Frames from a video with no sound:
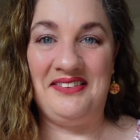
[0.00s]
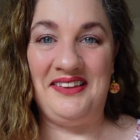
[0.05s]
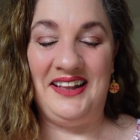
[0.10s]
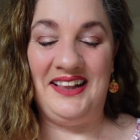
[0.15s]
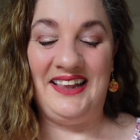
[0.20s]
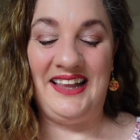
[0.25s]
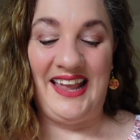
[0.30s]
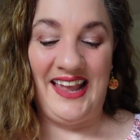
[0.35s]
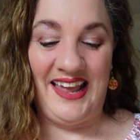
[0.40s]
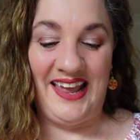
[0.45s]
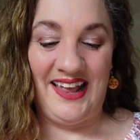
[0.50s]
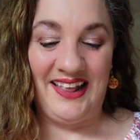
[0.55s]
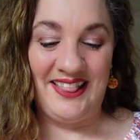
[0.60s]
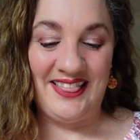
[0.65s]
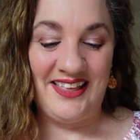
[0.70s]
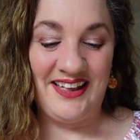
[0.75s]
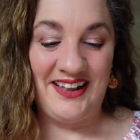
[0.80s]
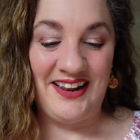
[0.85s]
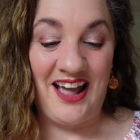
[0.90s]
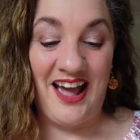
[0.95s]
in there
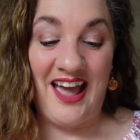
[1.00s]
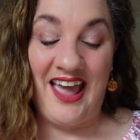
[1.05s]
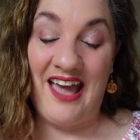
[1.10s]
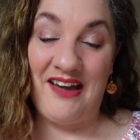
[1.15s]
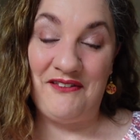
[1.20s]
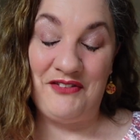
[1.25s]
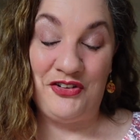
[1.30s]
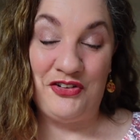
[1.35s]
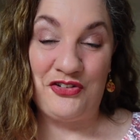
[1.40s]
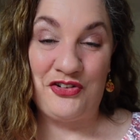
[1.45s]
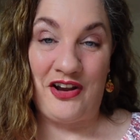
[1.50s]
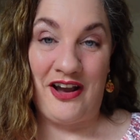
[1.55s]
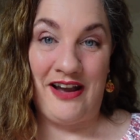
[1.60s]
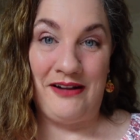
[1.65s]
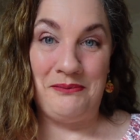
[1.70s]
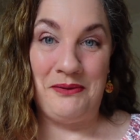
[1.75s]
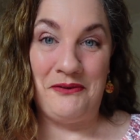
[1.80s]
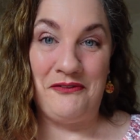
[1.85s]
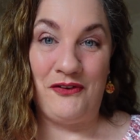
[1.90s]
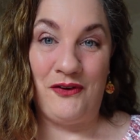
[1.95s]
that I haven't
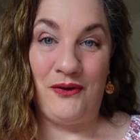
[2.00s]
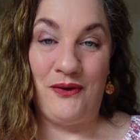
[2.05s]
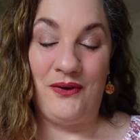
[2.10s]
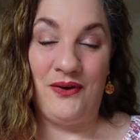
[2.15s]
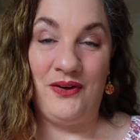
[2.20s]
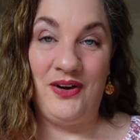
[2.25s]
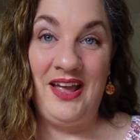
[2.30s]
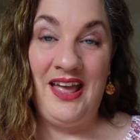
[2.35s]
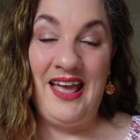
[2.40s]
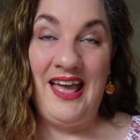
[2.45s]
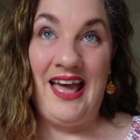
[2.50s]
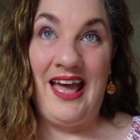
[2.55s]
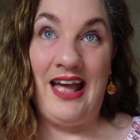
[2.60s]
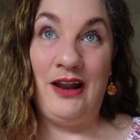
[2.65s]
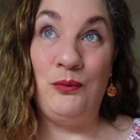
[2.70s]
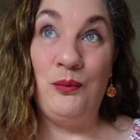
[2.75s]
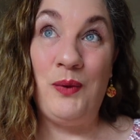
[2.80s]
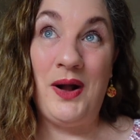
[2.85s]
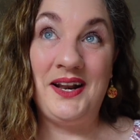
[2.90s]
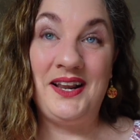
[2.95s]
tried before,
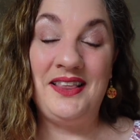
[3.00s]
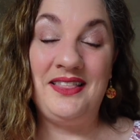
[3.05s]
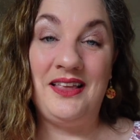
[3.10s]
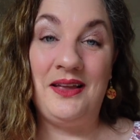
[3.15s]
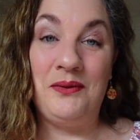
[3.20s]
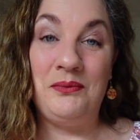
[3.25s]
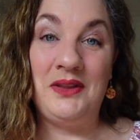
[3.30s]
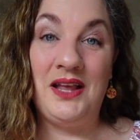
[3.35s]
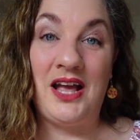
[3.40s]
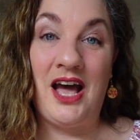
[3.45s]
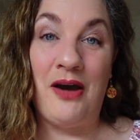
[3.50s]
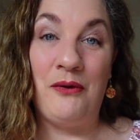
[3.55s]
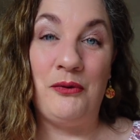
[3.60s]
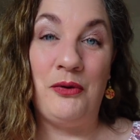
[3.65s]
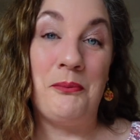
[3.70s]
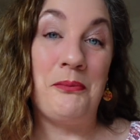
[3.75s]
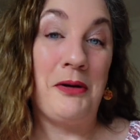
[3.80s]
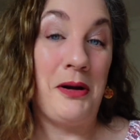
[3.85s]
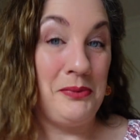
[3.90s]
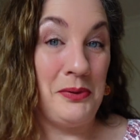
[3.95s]
and one of them that I will
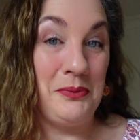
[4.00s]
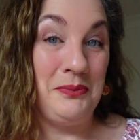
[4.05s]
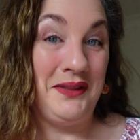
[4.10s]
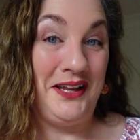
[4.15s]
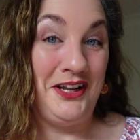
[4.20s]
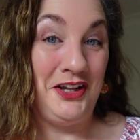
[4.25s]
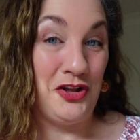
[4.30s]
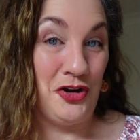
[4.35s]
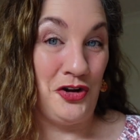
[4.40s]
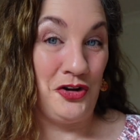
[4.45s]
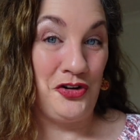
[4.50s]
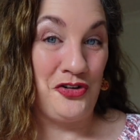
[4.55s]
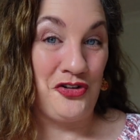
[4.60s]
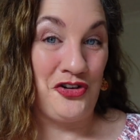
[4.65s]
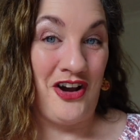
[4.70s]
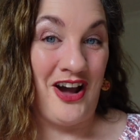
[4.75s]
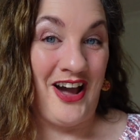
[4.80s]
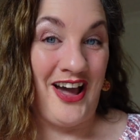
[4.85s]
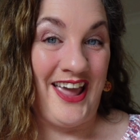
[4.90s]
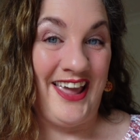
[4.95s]
probably not
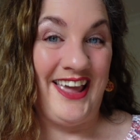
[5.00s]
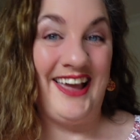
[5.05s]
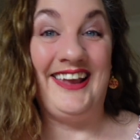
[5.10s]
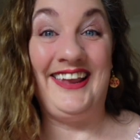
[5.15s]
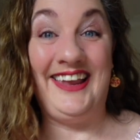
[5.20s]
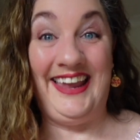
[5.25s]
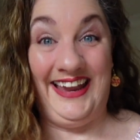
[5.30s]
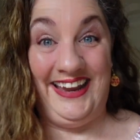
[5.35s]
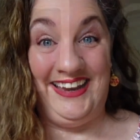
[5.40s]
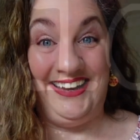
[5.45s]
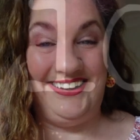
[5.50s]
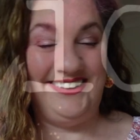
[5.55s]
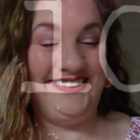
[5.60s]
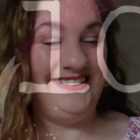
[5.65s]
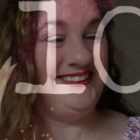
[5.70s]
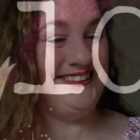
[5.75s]
try again.